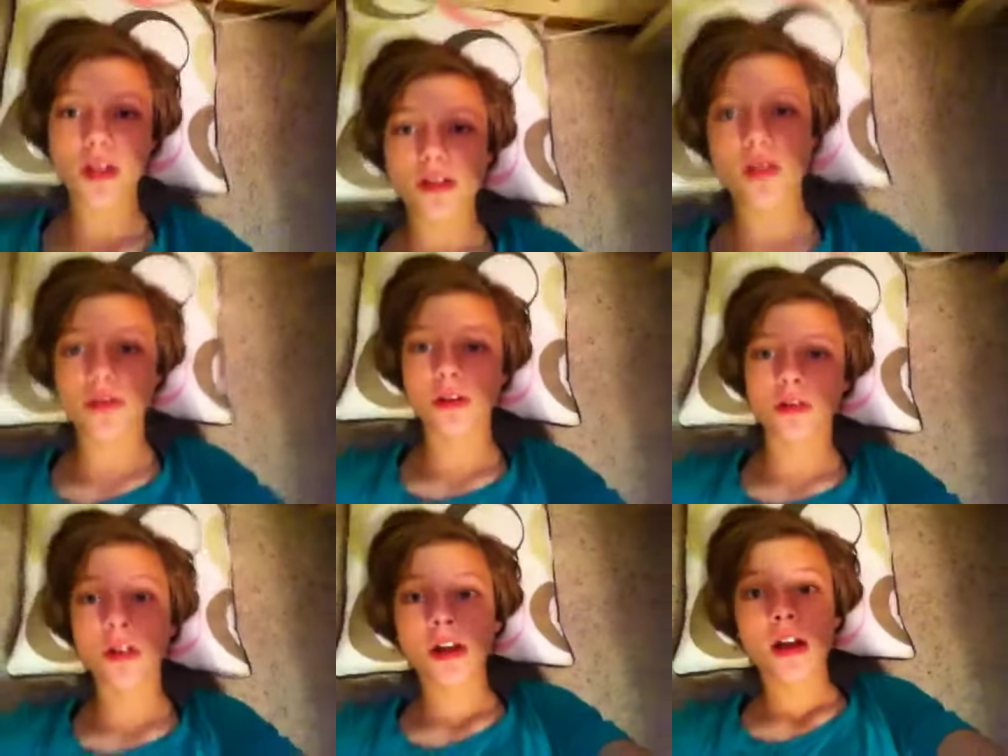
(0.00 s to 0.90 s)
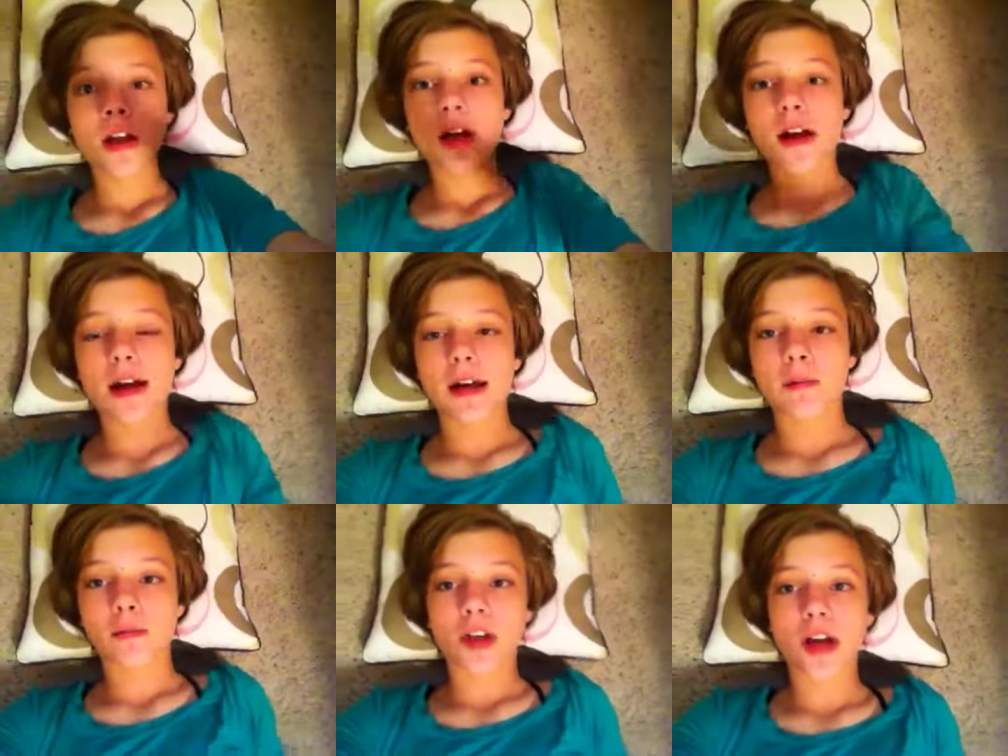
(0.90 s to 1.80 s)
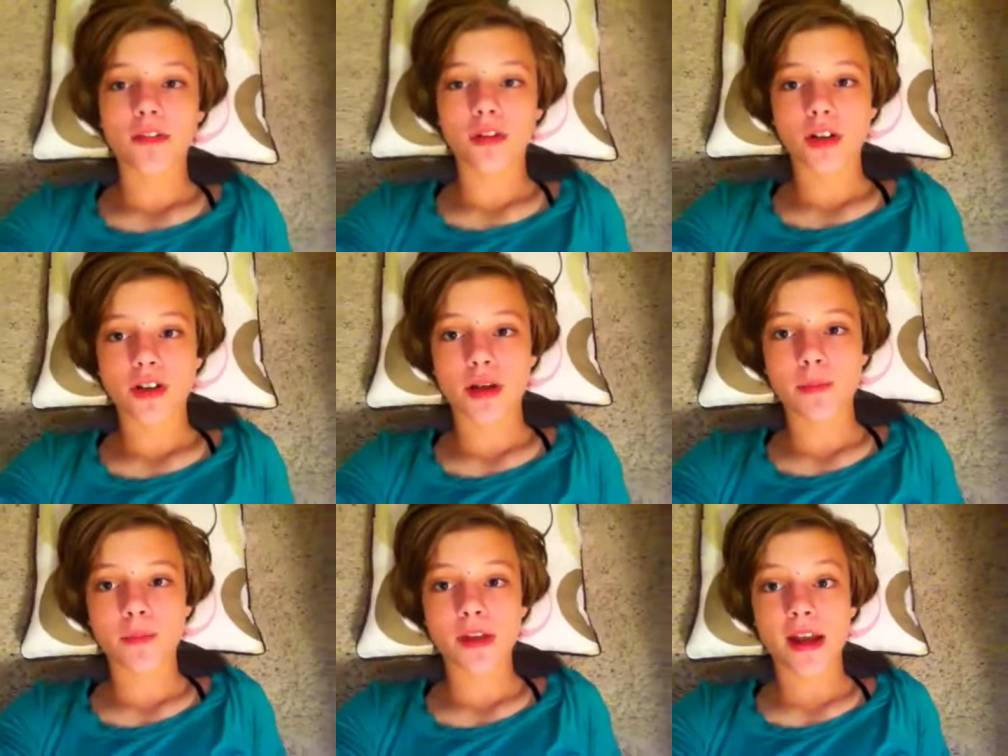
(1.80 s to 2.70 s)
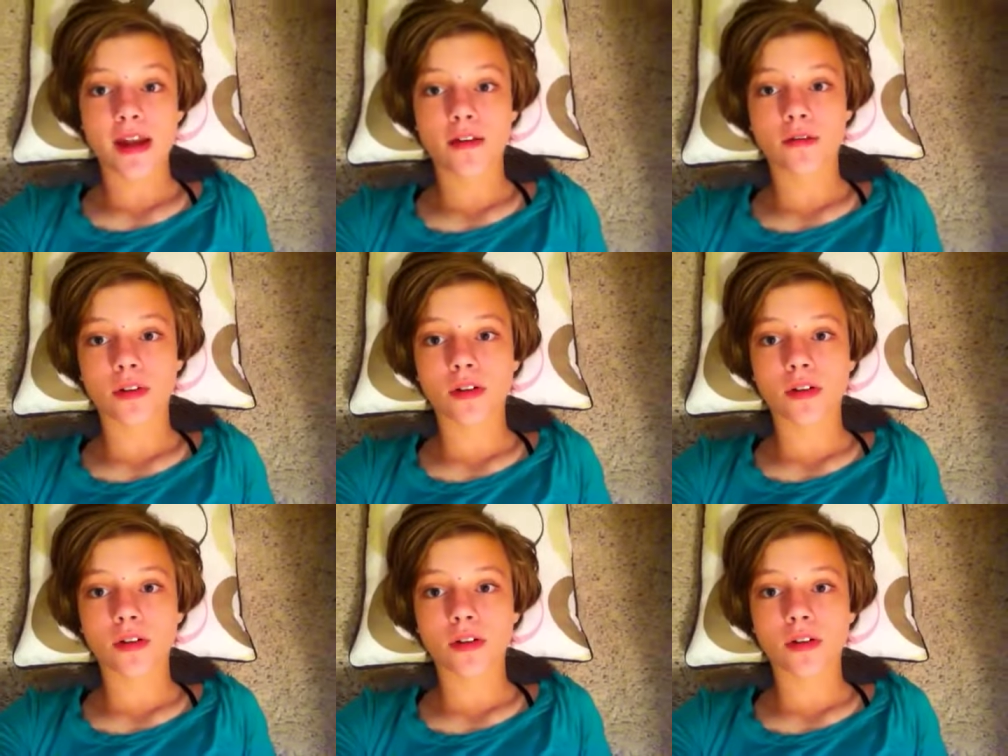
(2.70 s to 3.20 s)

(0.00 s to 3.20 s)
So, um, recovery tips. I have